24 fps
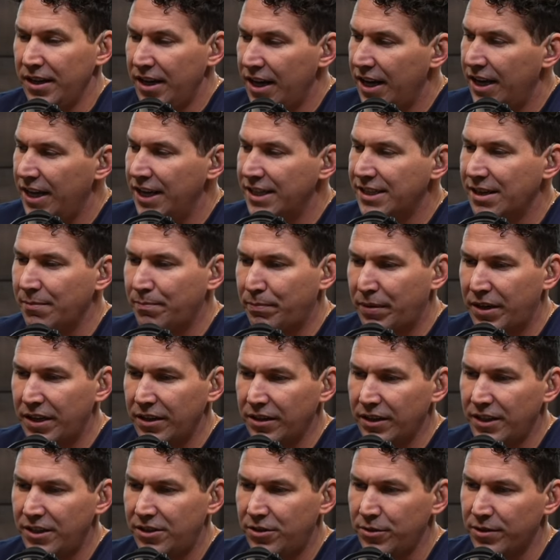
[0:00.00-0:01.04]
it is
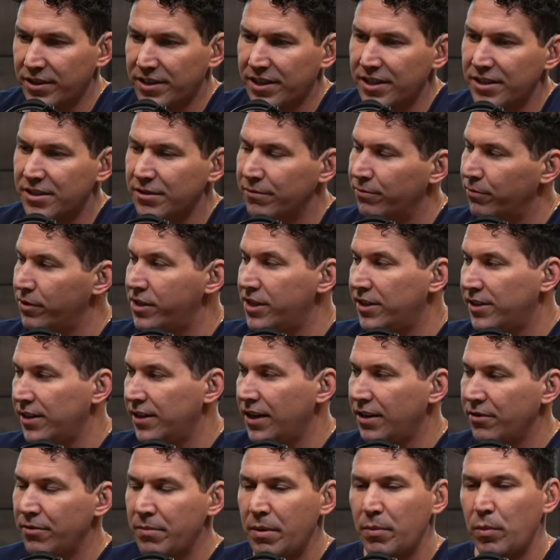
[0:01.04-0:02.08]
appealing to a sense of
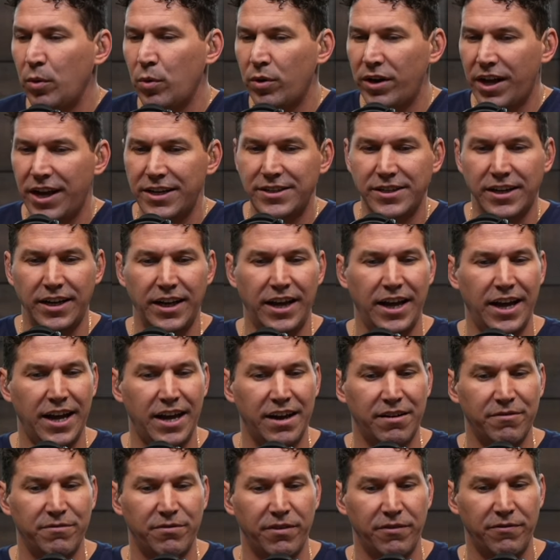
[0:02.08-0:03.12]
reason i remember when i didn't
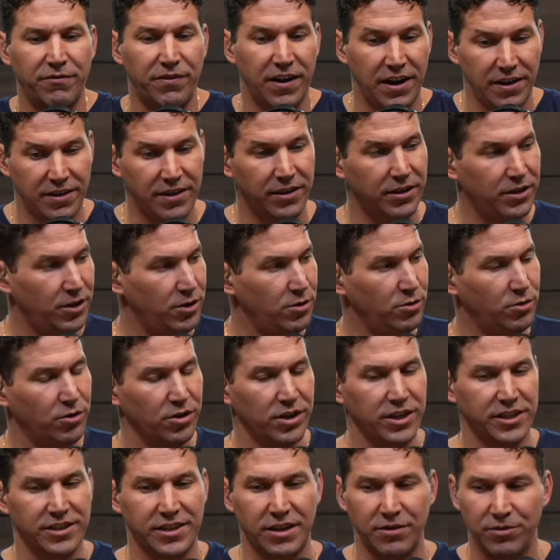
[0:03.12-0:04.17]
have faith in the
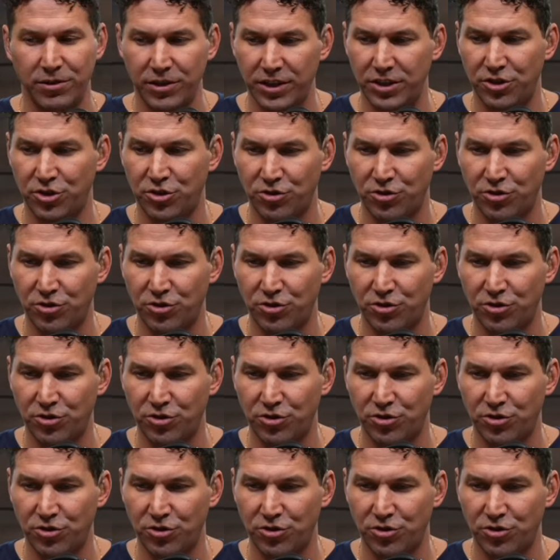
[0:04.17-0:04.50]
eucharist i really mm-hmm.